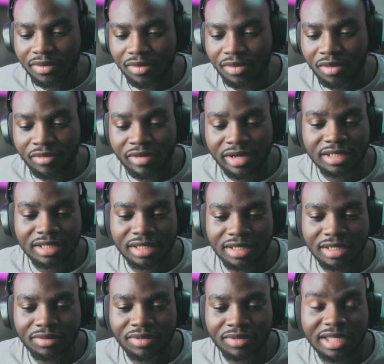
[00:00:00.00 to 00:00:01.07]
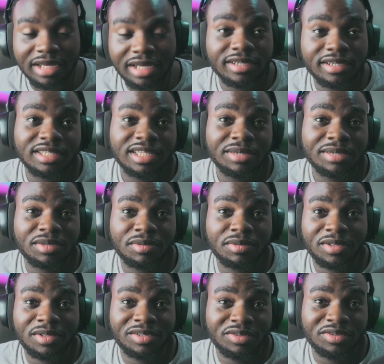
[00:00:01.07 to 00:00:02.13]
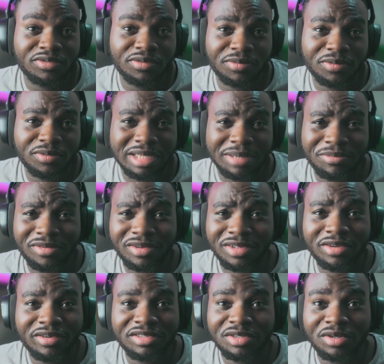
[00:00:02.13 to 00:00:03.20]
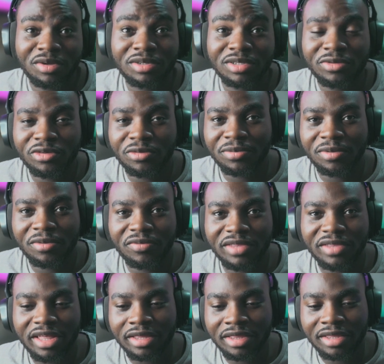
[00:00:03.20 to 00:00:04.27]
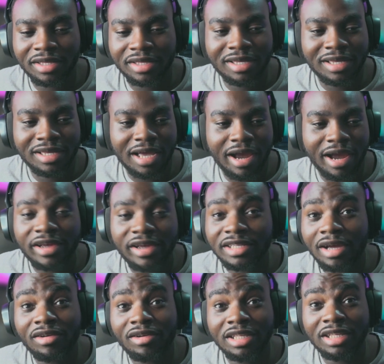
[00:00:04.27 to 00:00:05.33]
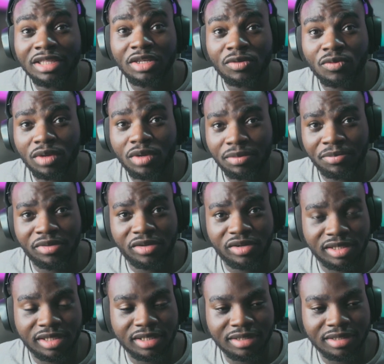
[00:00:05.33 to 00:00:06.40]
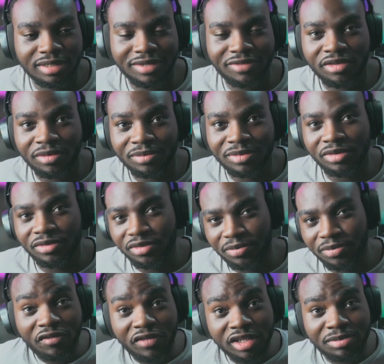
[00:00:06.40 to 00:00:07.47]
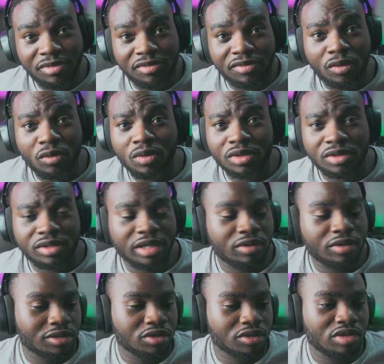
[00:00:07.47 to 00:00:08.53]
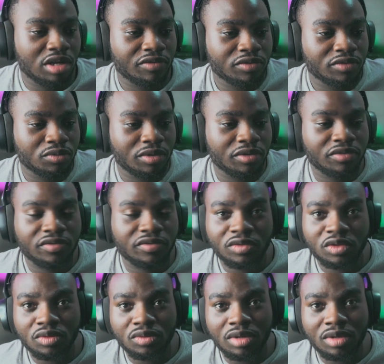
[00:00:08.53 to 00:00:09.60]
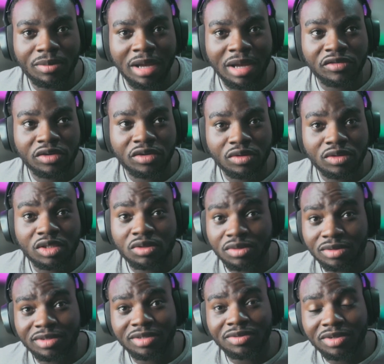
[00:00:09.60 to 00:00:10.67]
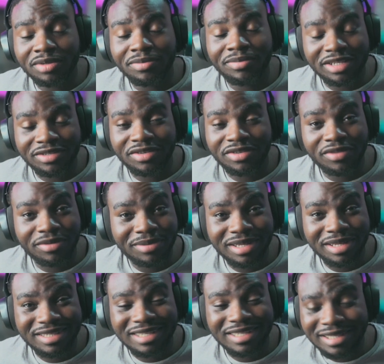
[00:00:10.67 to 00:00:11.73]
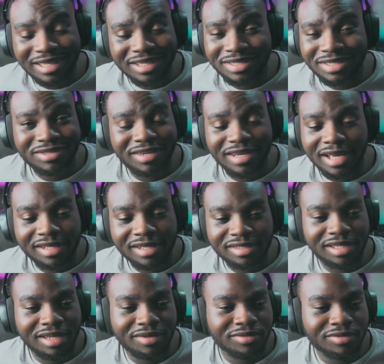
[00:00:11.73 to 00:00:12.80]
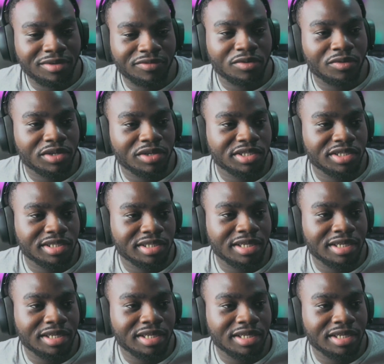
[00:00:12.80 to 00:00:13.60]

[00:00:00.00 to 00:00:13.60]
already when I heard the names of people that are in the group, because apparently already called a group of death, I only knew one person from the group based before, who also traveled with to Ivory Coast. He's one of the best FIFA players in Nigeria, hands down, no question.